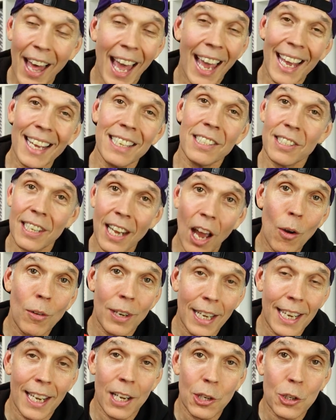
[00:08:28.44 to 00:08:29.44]
that is the
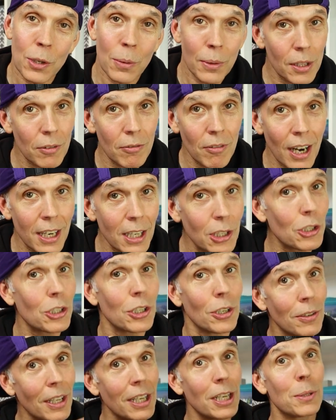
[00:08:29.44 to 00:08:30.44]
only issue with a running
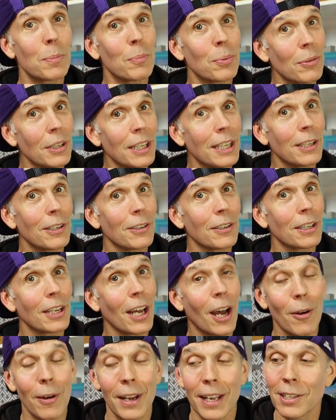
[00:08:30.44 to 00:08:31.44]
shoe, then it's pretty good
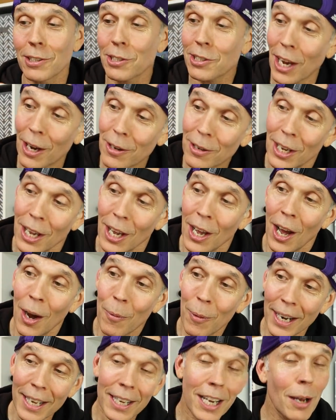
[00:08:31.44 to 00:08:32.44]
going. So
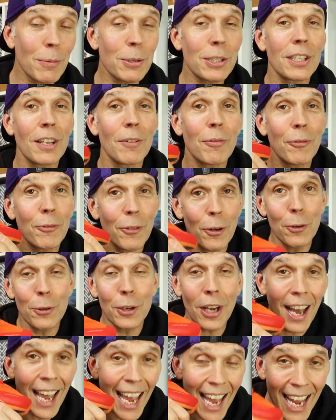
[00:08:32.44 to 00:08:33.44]
when it comes to the
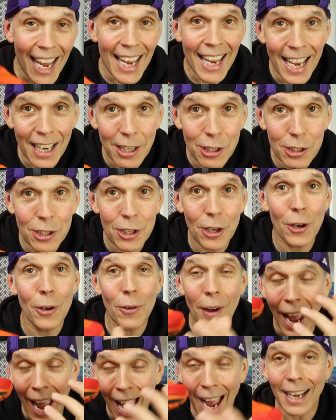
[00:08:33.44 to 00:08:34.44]
Fuga
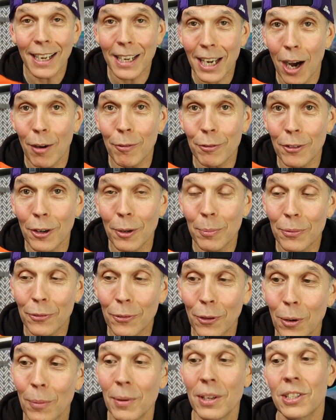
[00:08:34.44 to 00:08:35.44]
EX2 and comfort and
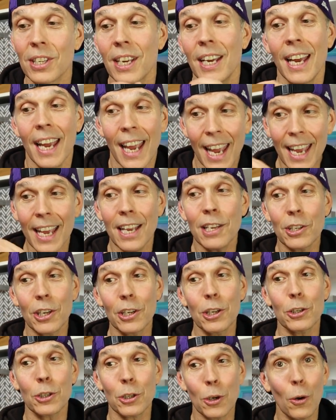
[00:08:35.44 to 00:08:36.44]
performance, it is
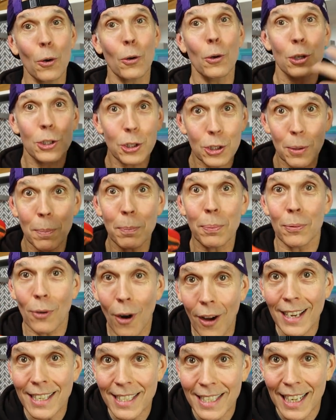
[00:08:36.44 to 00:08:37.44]
gonna score
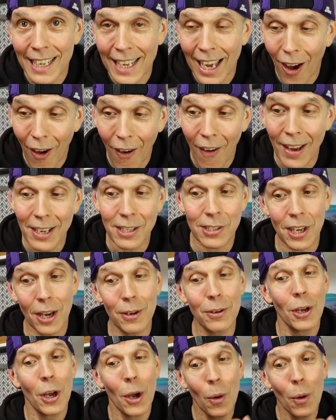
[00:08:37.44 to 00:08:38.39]
surprisingly high. So